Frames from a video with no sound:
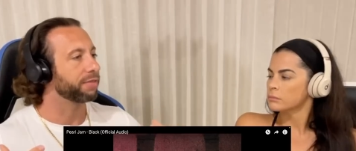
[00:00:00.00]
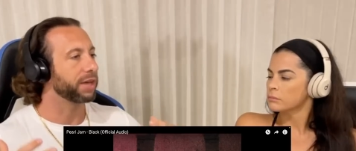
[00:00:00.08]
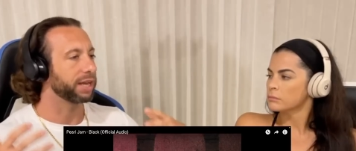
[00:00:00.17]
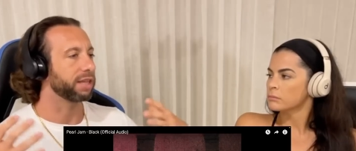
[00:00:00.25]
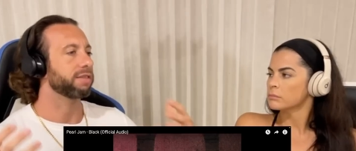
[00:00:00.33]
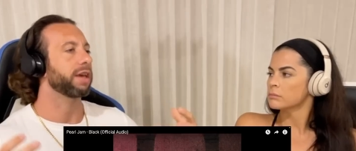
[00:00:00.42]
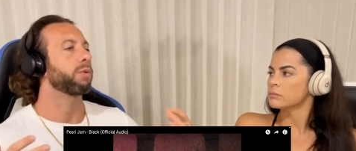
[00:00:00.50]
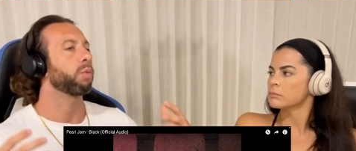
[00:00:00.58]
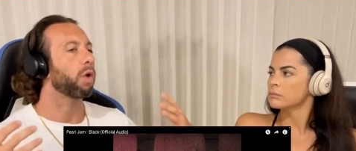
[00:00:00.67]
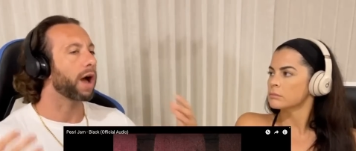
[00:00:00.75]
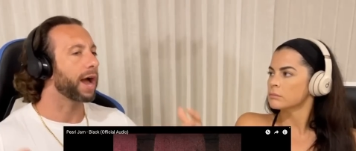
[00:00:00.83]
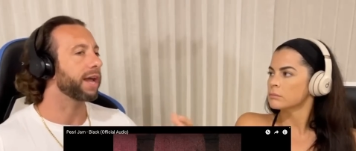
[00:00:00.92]
Speaker 1: that he's like,
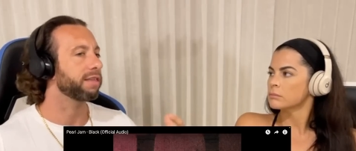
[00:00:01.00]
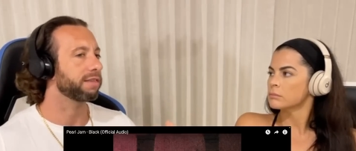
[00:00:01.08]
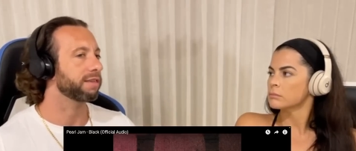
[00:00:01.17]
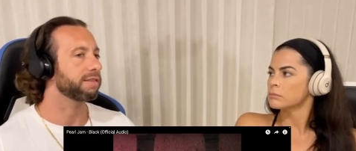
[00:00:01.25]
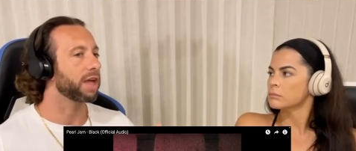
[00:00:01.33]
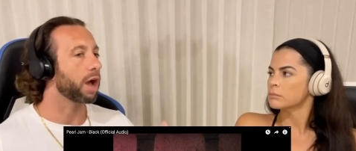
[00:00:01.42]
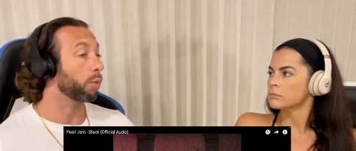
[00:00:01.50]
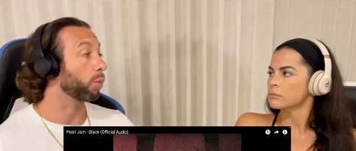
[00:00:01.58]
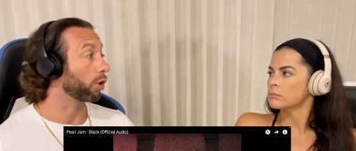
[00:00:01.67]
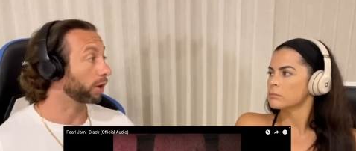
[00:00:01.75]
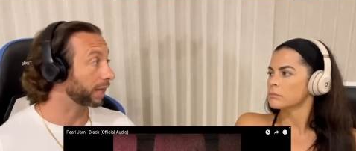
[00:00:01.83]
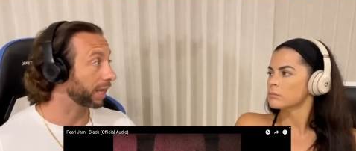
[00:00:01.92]
why is this not
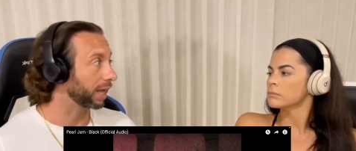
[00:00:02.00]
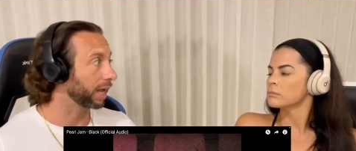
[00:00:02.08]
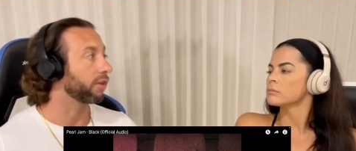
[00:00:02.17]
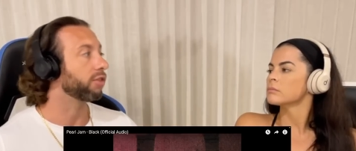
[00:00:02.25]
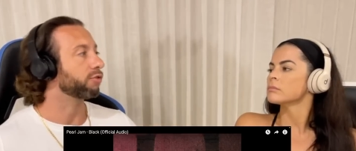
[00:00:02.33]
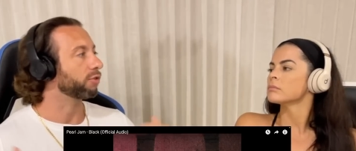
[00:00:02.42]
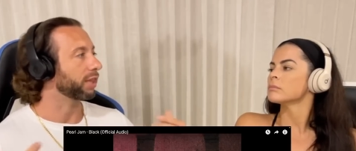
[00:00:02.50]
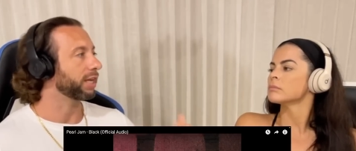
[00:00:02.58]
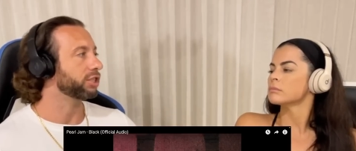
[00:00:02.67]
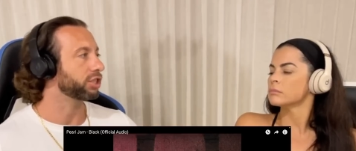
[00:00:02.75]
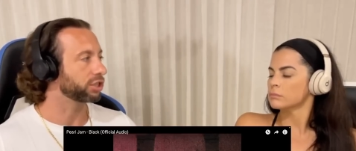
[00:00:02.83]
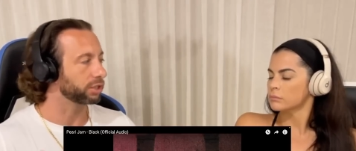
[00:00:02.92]
working? This
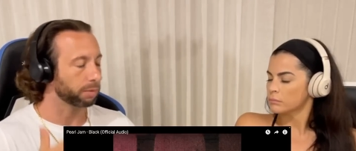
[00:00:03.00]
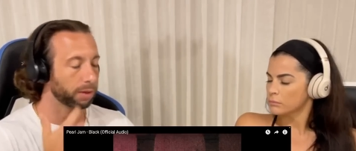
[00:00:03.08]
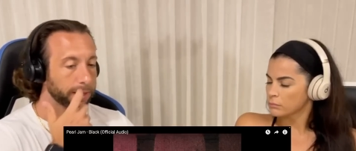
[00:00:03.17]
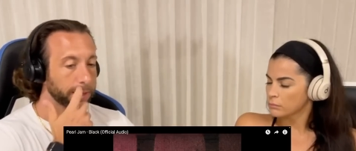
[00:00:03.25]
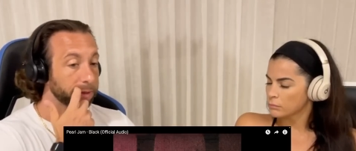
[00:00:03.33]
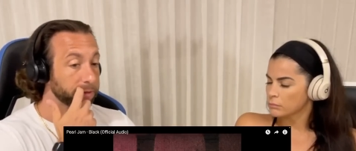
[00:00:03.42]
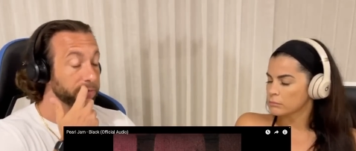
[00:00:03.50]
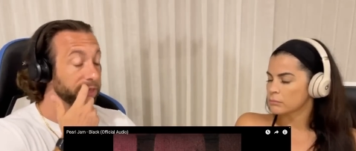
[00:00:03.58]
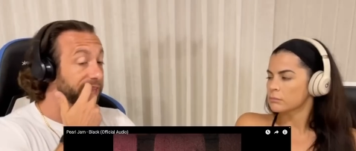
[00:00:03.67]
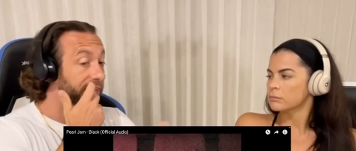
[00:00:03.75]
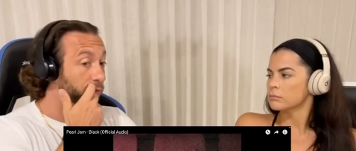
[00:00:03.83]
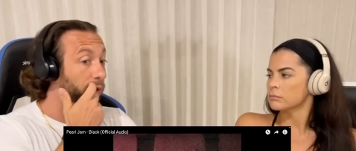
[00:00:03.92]
relationship, all that kind of stuff. Then
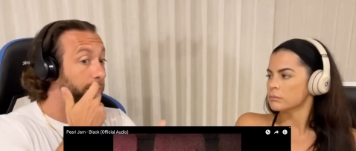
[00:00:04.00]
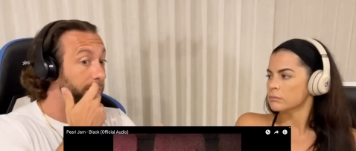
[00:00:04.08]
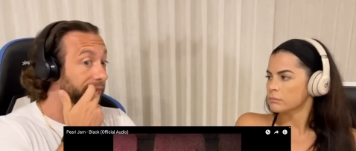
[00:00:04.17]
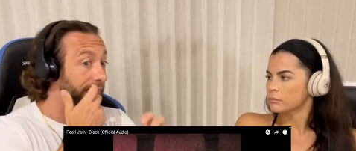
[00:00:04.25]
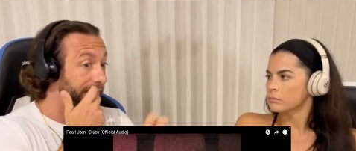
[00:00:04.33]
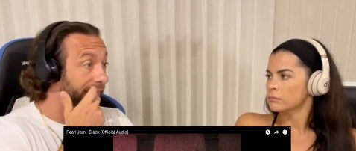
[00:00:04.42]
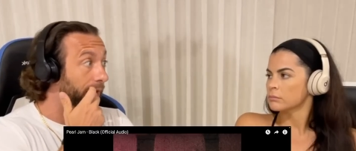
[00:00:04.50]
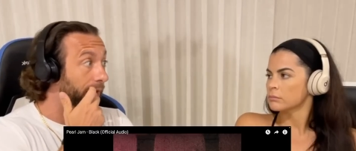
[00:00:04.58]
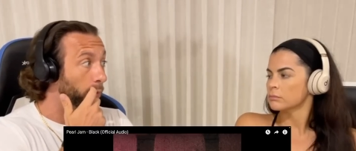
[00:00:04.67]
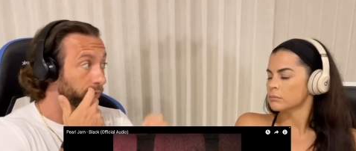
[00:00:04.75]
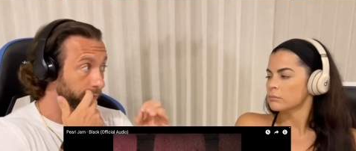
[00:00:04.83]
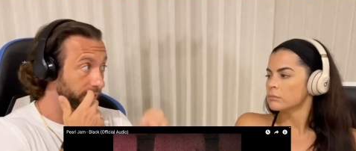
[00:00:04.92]
that's what I'm getting now
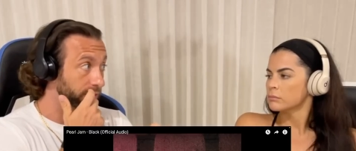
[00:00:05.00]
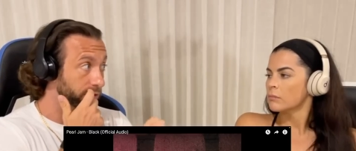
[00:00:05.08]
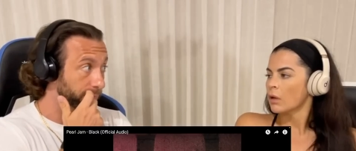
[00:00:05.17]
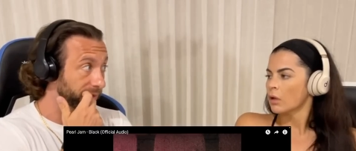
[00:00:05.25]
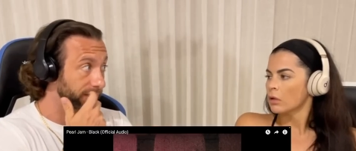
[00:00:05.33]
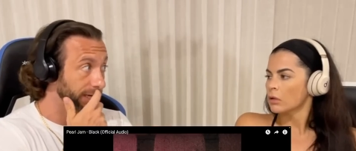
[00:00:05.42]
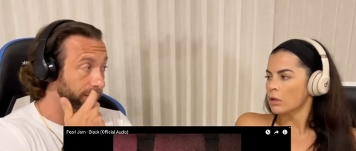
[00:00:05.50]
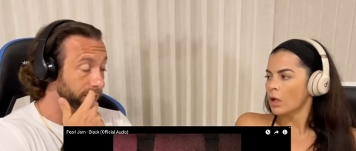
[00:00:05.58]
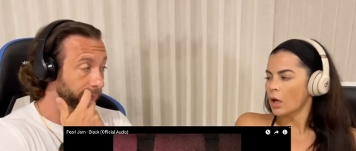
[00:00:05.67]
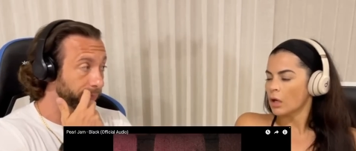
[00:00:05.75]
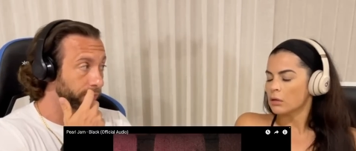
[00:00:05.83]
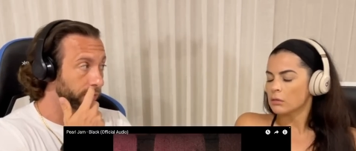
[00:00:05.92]
from the instrumentation.
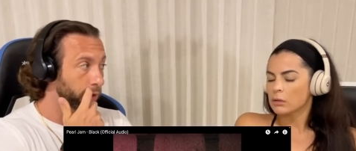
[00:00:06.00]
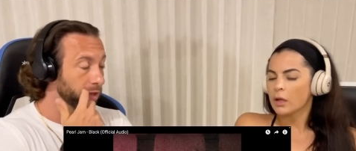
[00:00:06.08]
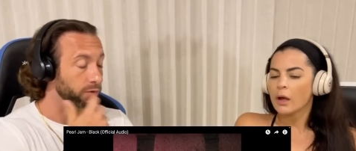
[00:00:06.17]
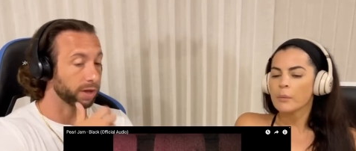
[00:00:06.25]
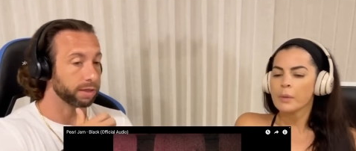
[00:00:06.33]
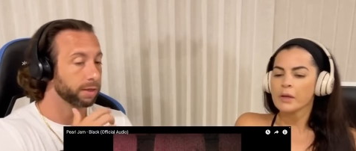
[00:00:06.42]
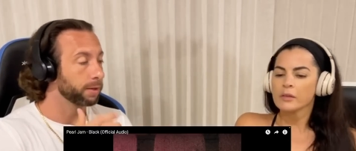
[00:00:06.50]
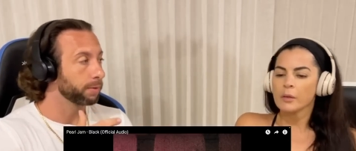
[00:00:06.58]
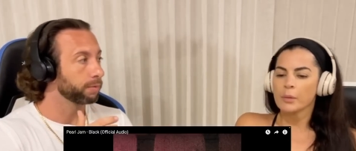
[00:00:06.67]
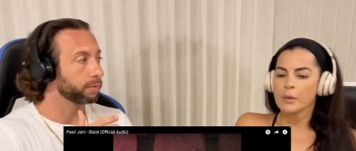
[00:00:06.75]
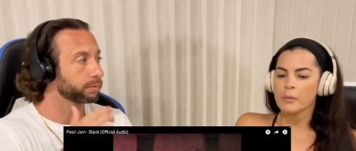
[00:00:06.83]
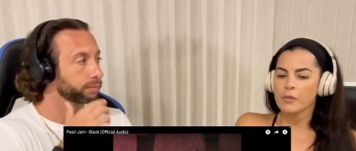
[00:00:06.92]
Speaker 2: Yeah, yeah. So I picked up
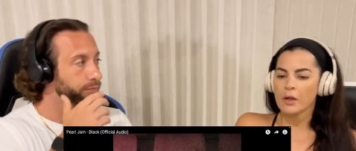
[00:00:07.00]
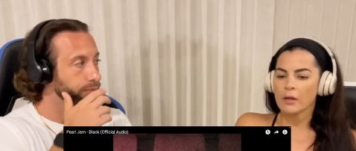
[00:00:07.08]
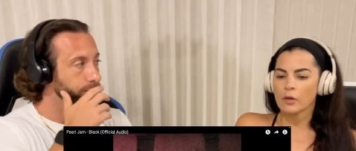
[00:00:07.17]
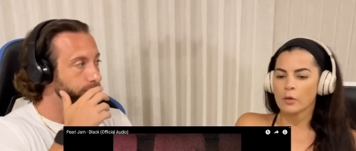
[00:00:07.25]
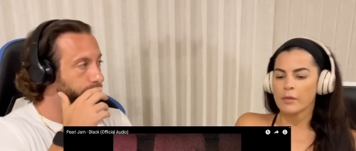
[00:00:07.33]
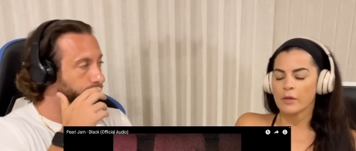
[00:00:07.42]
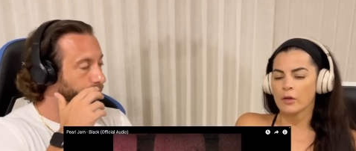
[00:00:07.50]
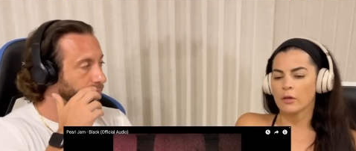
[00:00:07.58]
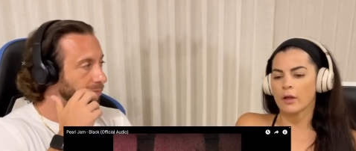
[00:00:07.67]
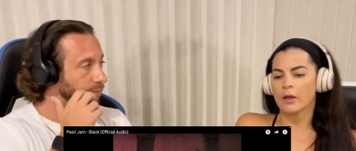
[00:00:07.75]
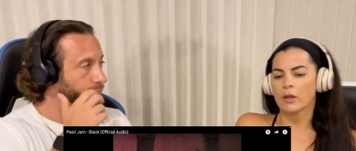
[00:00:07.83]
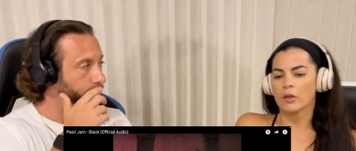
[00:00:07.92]
him saying a little bit there,
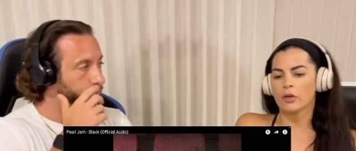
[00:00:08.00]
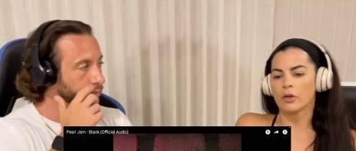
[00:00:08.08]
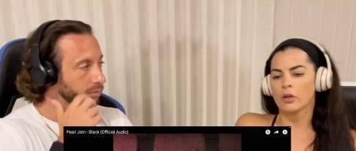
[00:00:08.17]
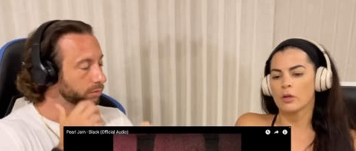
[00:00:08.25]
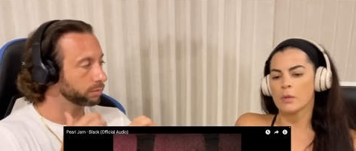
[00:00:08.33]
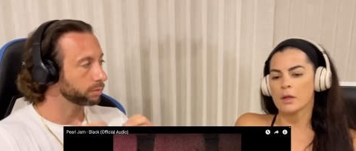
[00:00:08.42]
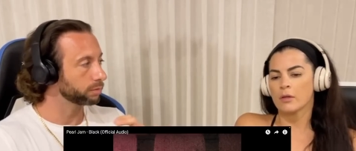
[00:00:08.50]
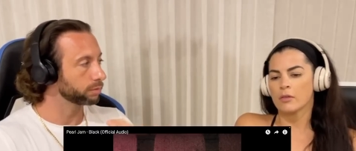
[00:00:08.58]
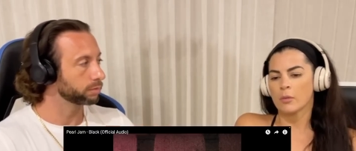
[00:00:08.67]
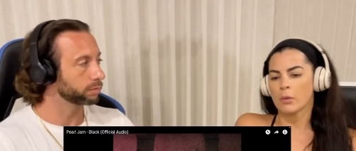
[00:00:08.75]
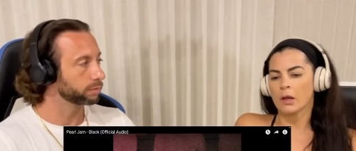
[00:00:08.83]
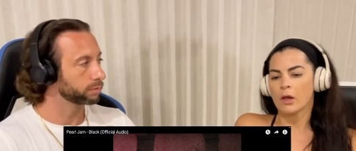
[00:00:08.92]
like you're gonna be in
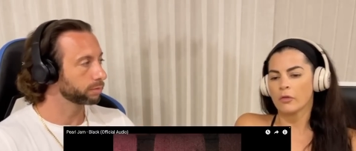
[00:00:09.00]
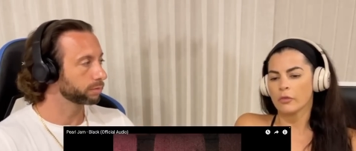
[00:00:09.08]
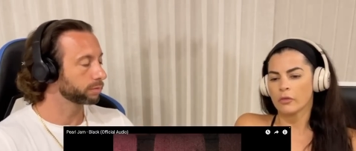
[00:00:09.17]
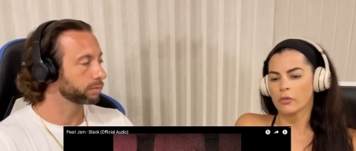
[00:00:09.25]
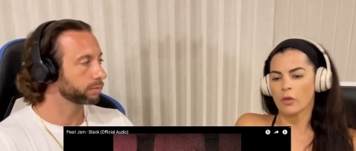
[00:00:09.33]
someone else's